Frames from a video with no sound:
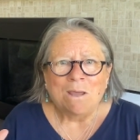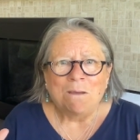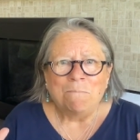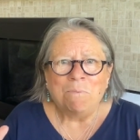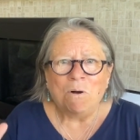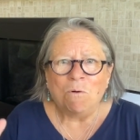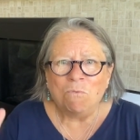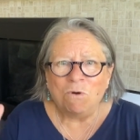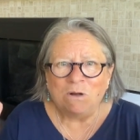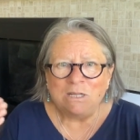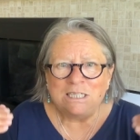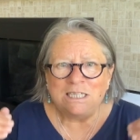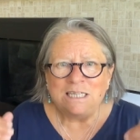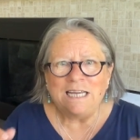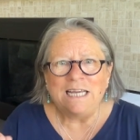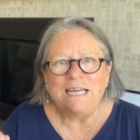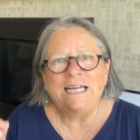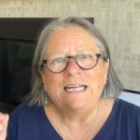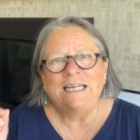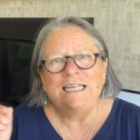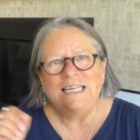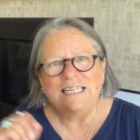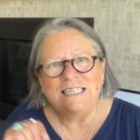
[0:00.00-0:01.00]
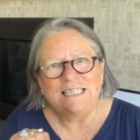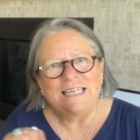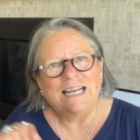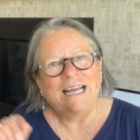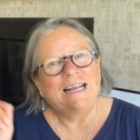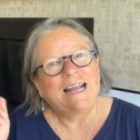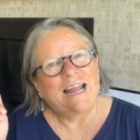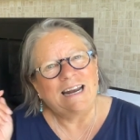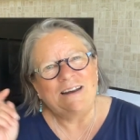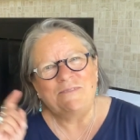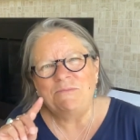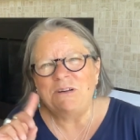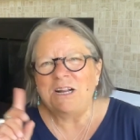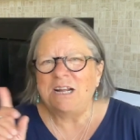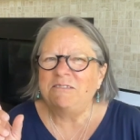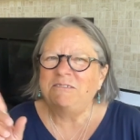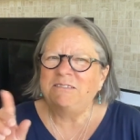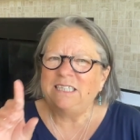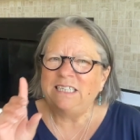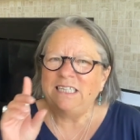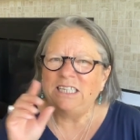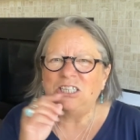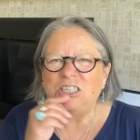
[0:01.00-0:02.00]
But once again, he's saying, I'm not
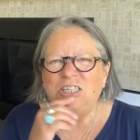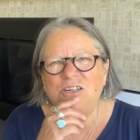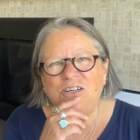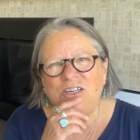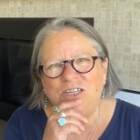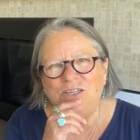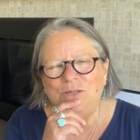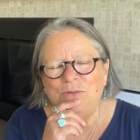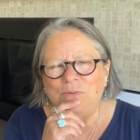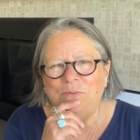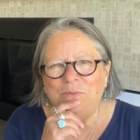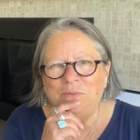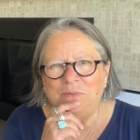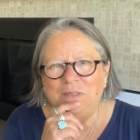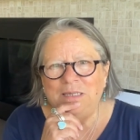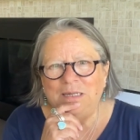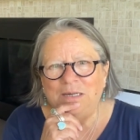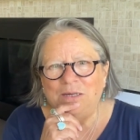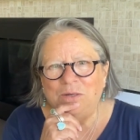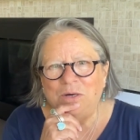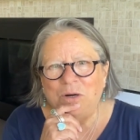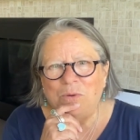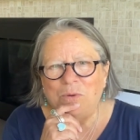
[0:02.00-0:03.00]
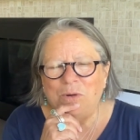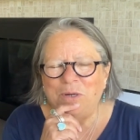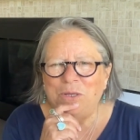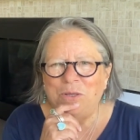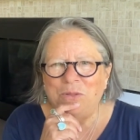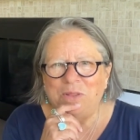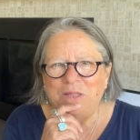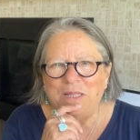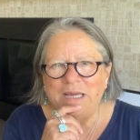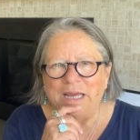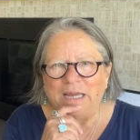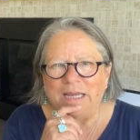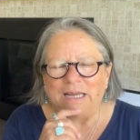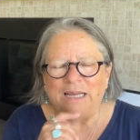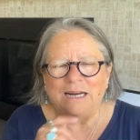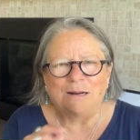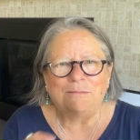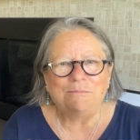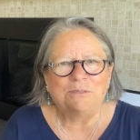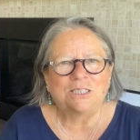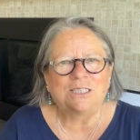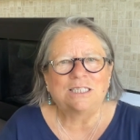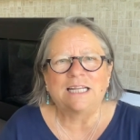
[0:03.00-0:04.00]
really sure you, you know, know what you think. And
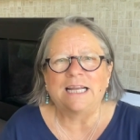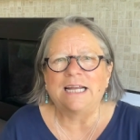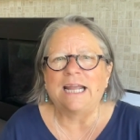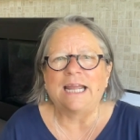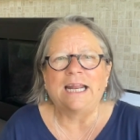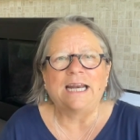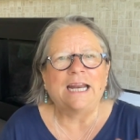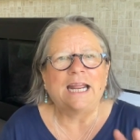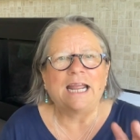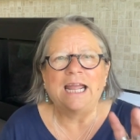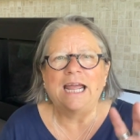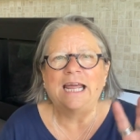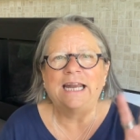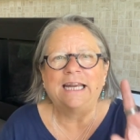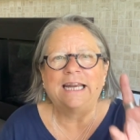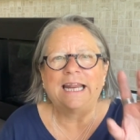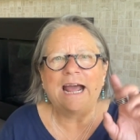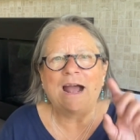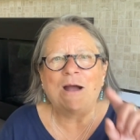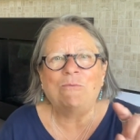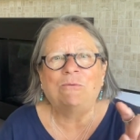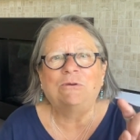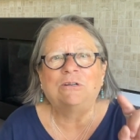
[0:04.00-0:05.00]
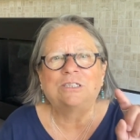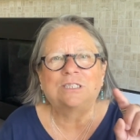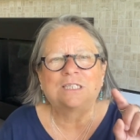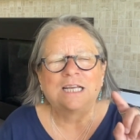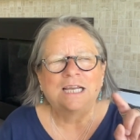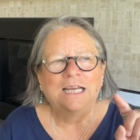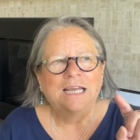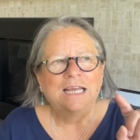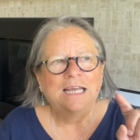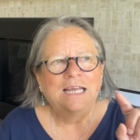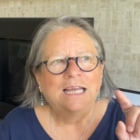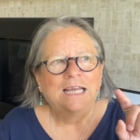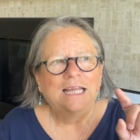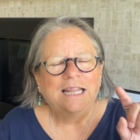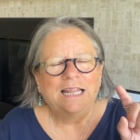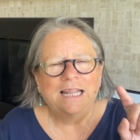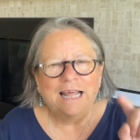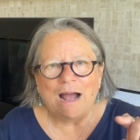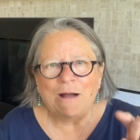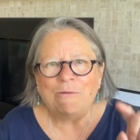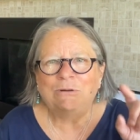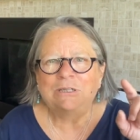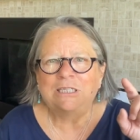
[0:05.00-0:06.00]
I'm just like, and, and that was
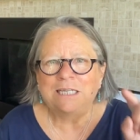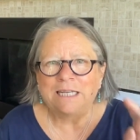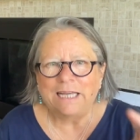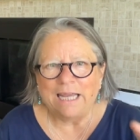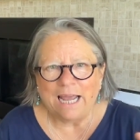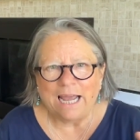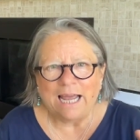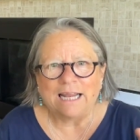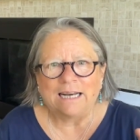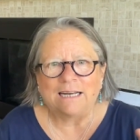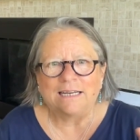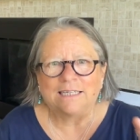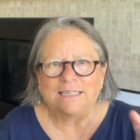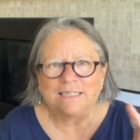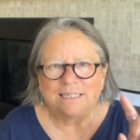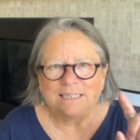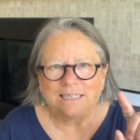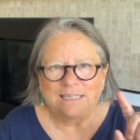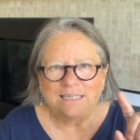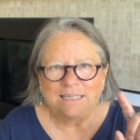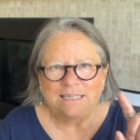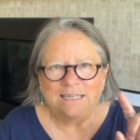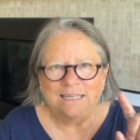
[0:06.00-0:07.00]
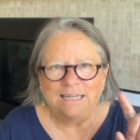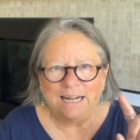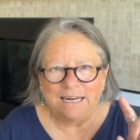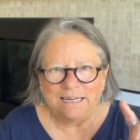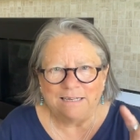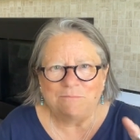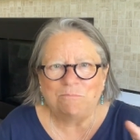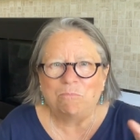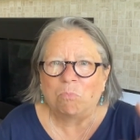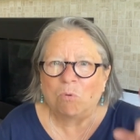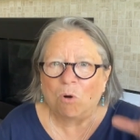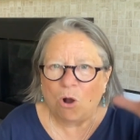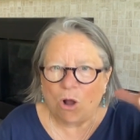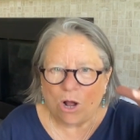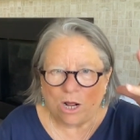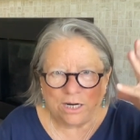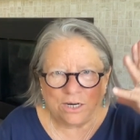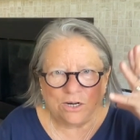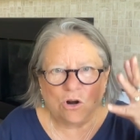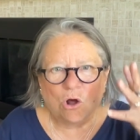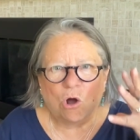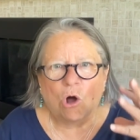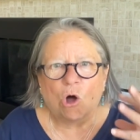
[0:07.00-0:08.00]
that was a catalyst that brought
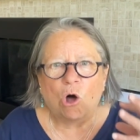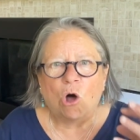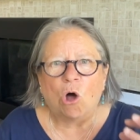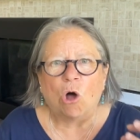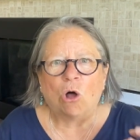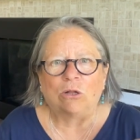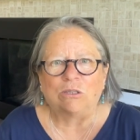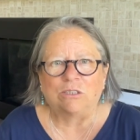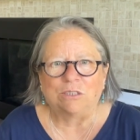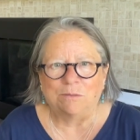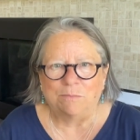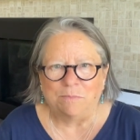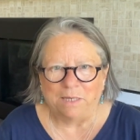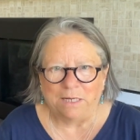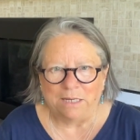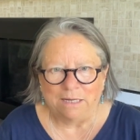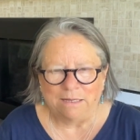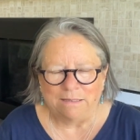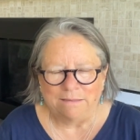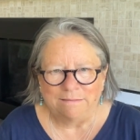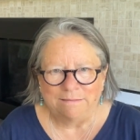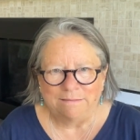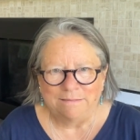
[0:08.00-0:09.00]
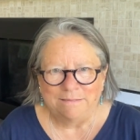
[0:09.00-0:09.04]
it all to me.